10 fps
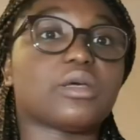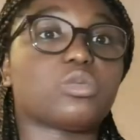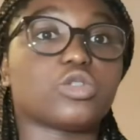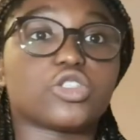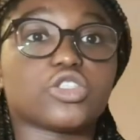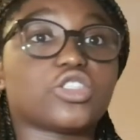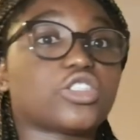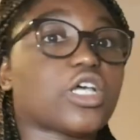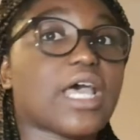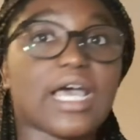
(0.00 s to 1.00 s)

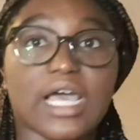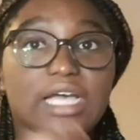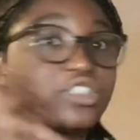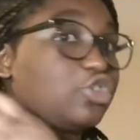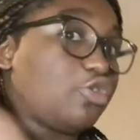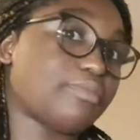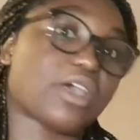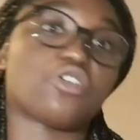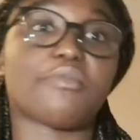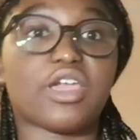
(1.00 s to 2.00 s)
because, as you may
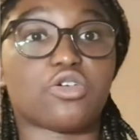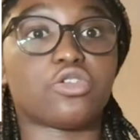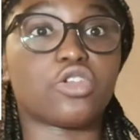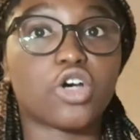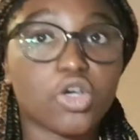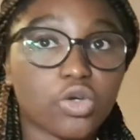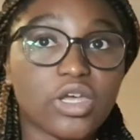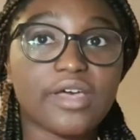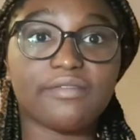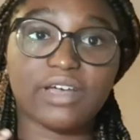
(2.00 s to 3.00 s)
or may not know,
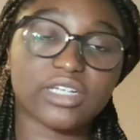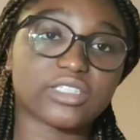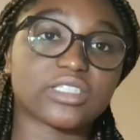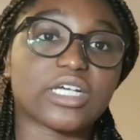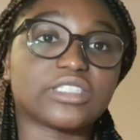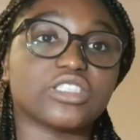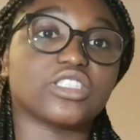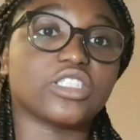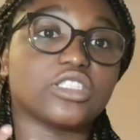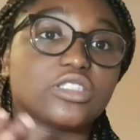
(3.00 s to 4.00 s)
phagocytes
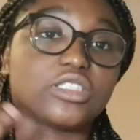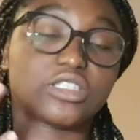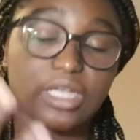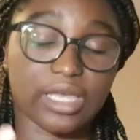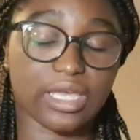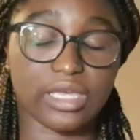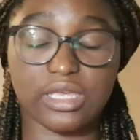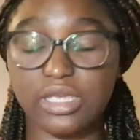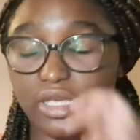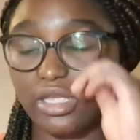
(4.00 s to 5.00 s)
is a
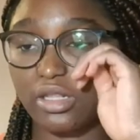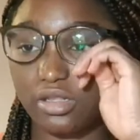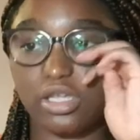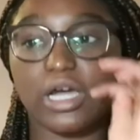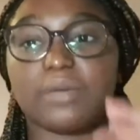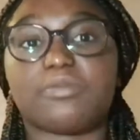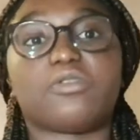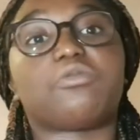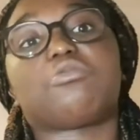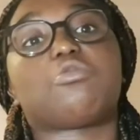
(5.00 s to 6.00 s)
type of
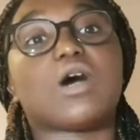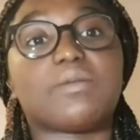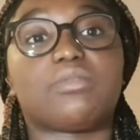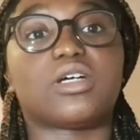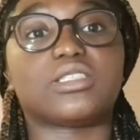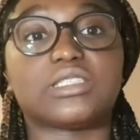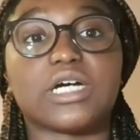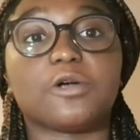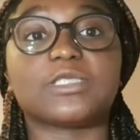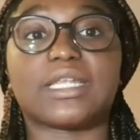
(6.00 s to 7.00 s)
white blood
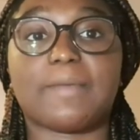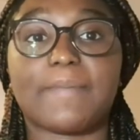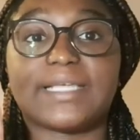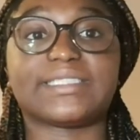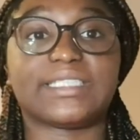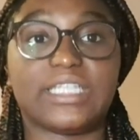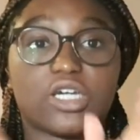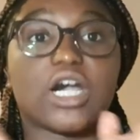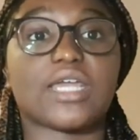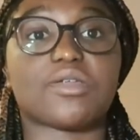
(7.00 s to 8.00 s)
cells, and it basically
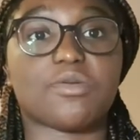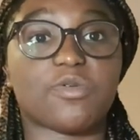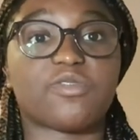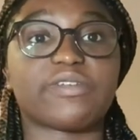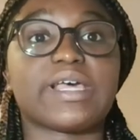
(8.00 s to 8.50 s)
kind of